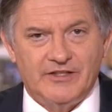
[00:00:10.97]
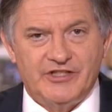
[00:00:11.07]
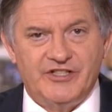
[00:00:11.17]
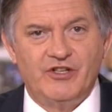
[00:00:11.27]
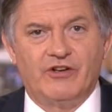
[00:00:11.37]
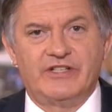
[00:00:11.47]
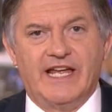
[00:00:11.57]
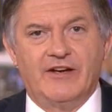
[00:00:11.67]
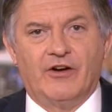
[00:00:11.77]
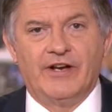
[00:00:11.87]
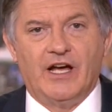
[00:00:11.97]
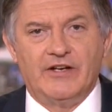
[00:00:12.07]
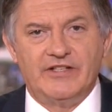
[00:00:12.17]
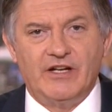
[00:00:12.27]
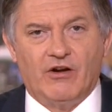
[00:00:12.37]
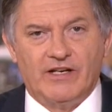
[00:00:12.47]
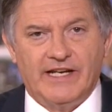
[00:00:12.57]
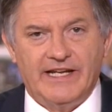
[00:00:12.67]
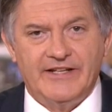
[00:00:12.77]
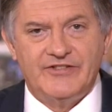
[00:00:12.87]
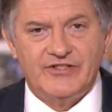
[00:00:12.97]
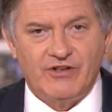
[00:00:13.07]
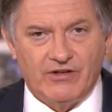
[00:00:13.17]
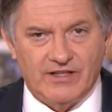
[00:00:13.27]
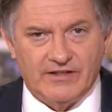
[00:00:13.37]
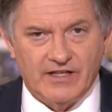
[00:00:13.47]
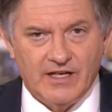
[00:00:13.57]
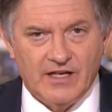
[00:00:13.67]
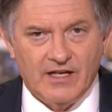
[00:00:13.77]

that she shot dead on a hunting holiday in Scotland.